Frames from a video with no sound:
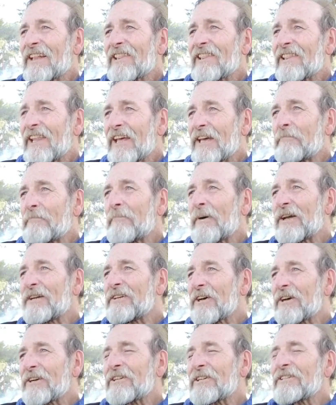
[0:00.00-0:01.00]
led by
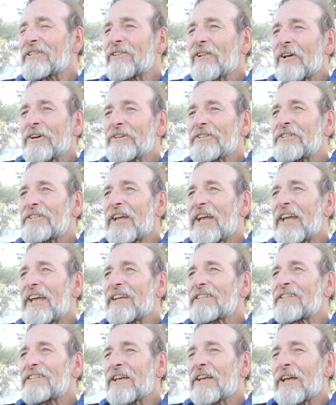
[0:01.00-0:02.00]
Douglas
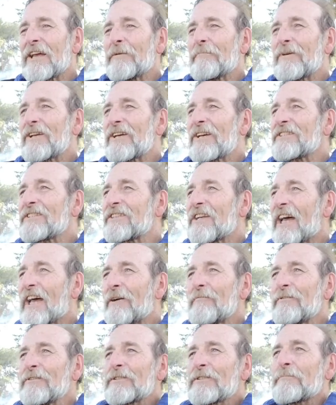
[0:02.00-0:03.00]
Longshanks, and because
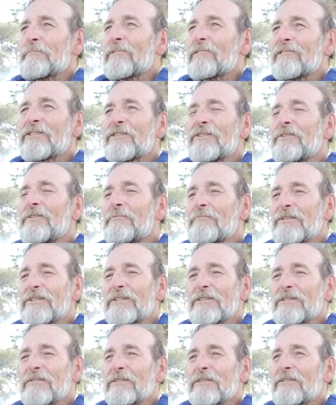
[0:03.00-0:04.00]
I was the person who
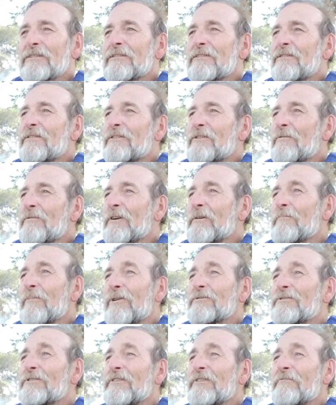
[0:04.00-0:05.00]
was doing
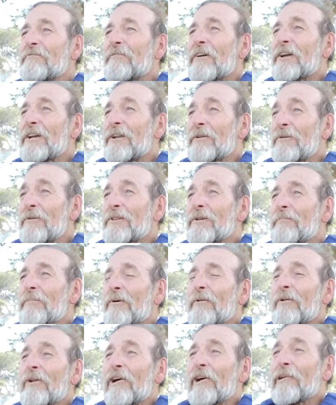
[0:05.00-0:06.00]
most of the fighting with the
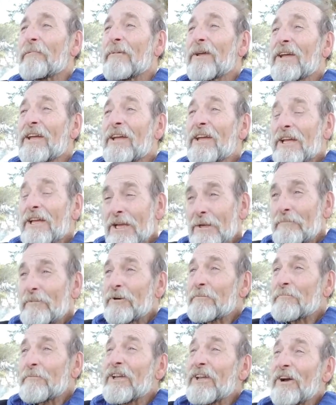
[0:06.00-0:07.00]
polearm, he
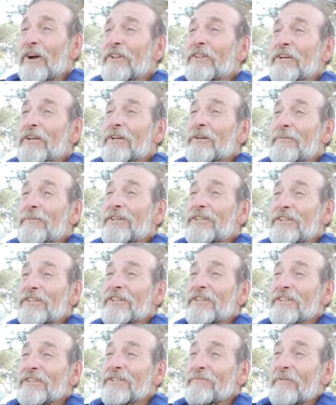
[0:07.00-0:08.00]
put me on the
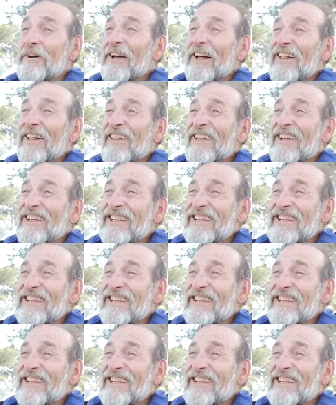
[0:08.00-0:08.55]
commission as well.